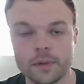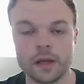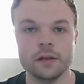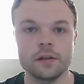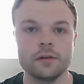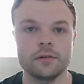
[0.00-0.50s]

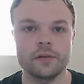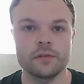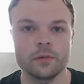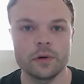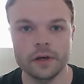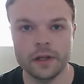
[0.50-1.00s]
Hello
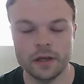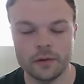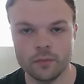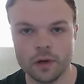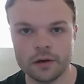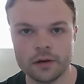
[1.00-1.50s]
everyone, and
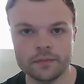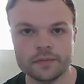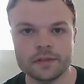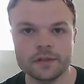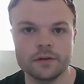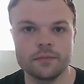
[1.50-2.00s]
welcome
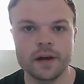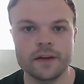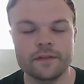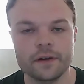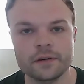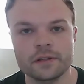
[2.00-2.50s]
to my
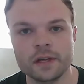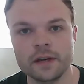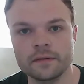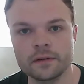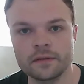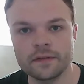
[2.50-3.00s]
first
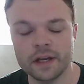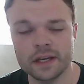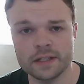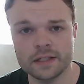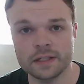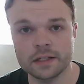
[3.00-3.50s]
ever
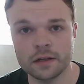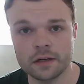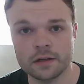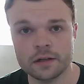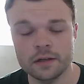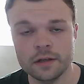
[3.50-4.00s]
fantasy
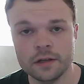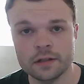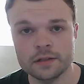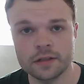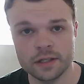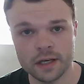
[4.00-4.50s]
talk.
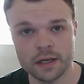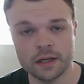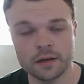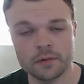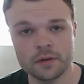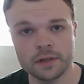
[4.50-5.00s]
Today
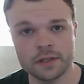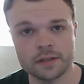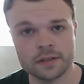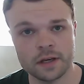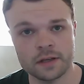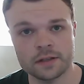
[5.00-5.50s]
I'm going to be
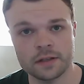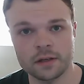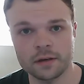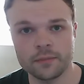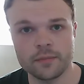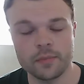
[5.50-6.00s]

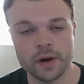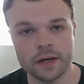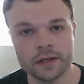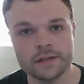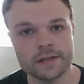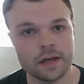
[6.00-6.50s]
discussing
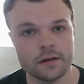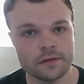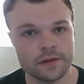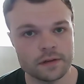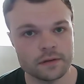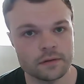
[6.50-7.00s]
Brandon
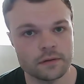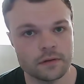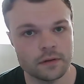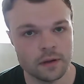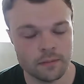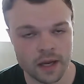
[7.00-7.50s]
Sanderson,
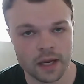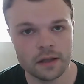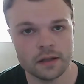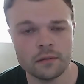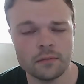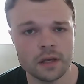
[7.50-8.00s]
the man,
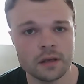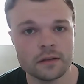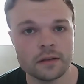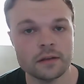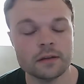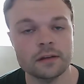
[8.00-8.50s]
the myth,
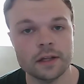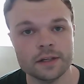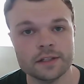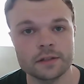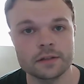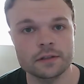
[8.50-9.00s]
and the
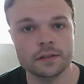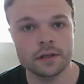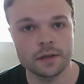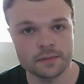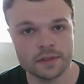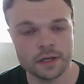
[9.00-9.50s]
legend
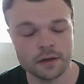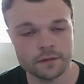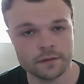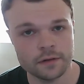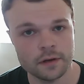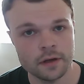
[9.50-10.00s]

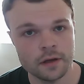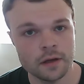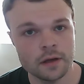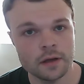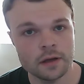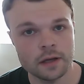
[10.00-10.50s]
himself.
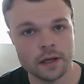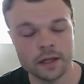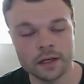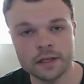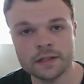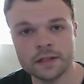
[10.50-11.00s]
And
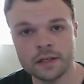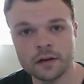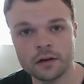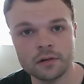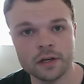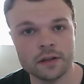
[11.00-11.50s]
is he
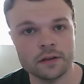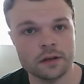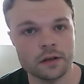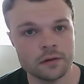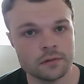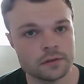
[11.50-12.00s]
already the
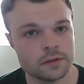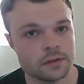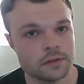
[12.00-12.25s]
GOAT?